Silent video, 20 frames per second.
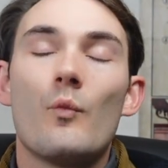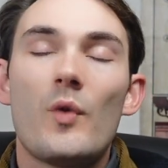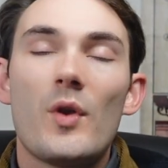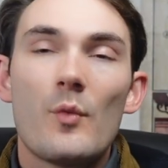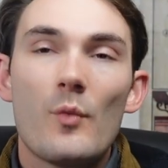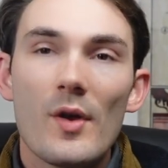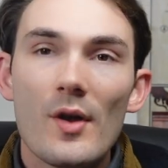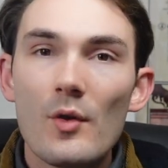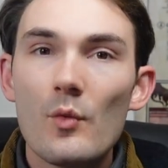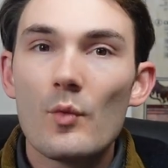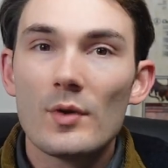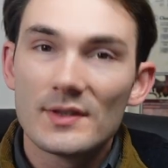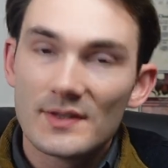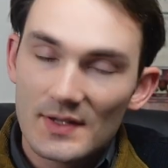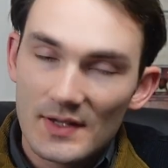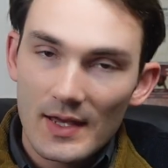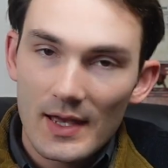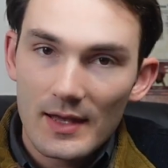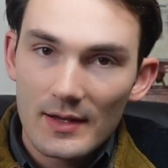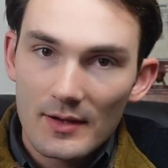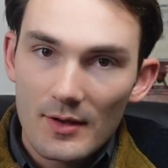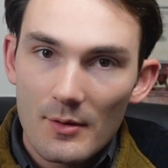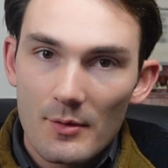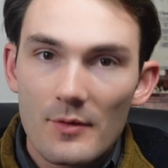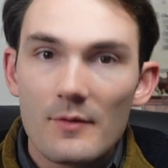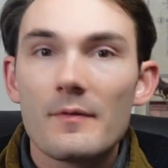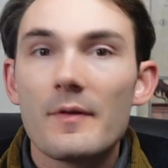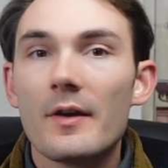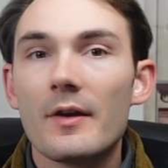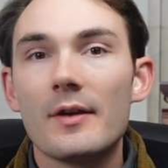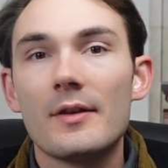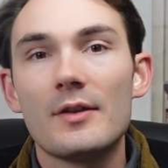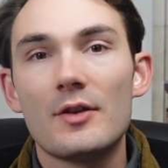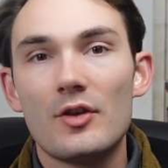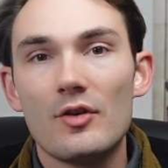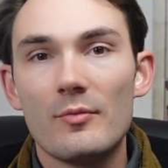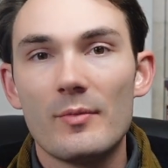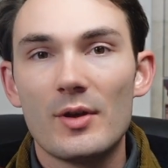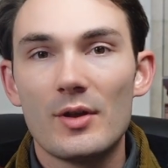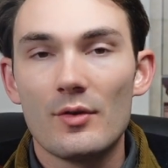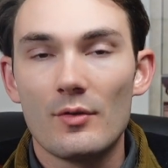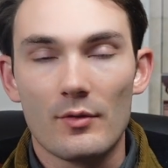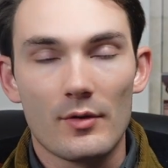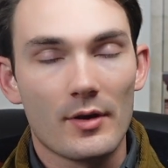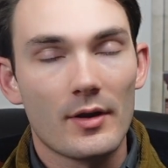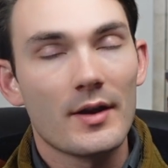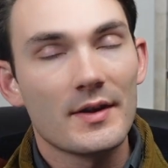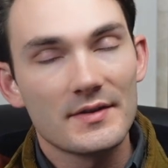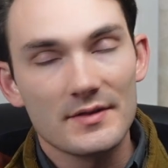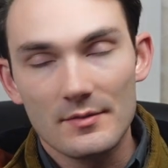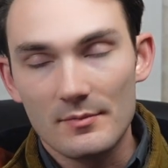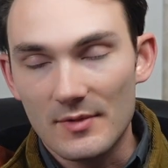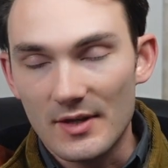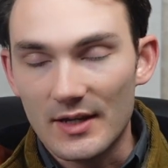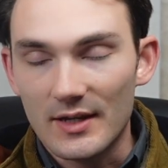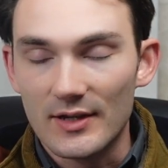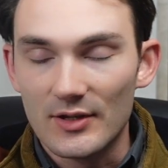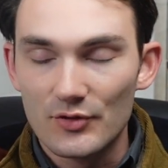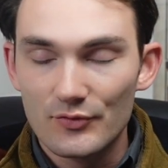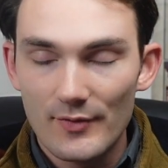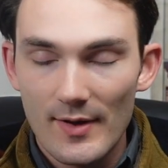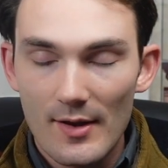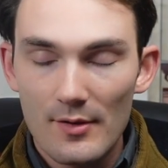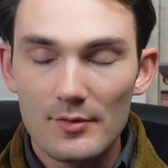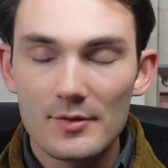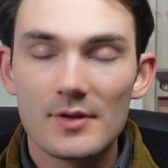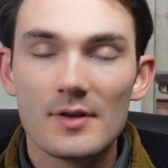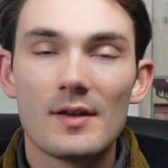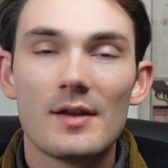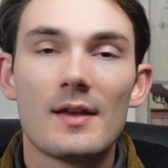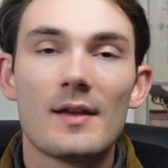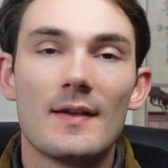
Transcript: We will once again go the variant human or custom lineage route,